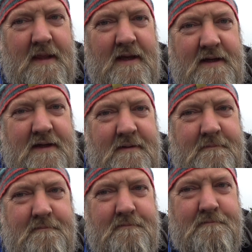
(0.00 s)

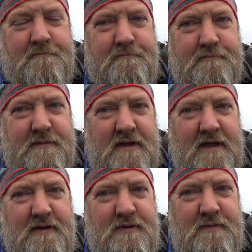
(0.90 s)
um,
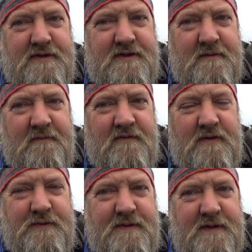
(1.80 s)
how the wisdom
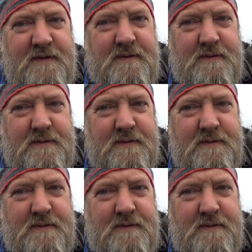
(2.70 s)
flows in.